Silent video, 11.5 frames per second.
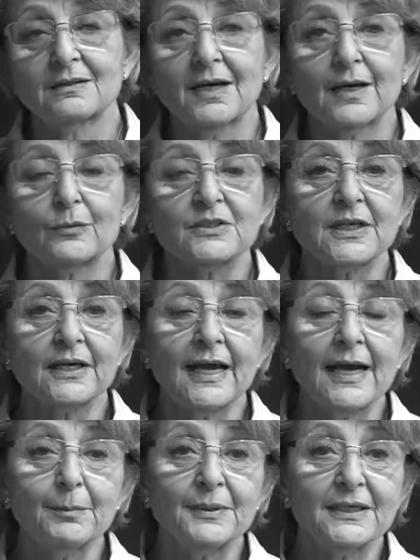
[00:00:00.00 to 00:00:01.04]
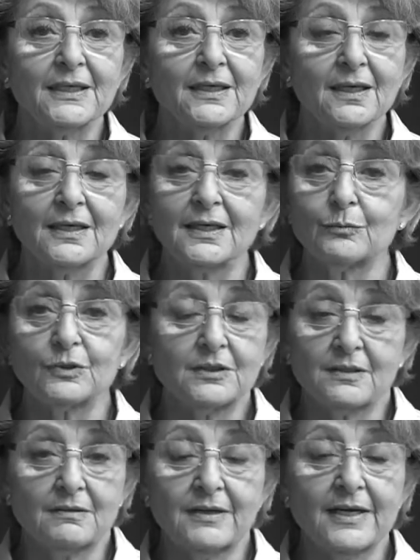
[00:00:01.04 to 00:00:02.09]
I was unhappy, he
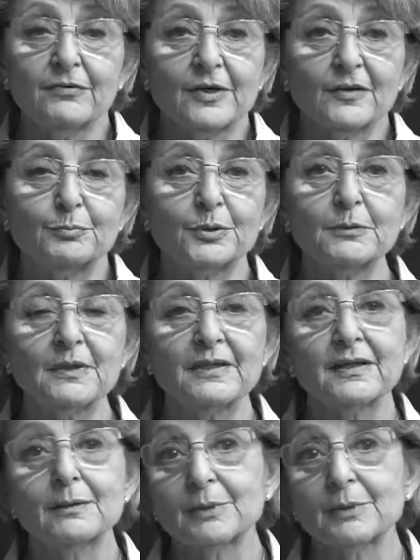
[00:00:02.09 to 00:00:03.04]
would never have put me there,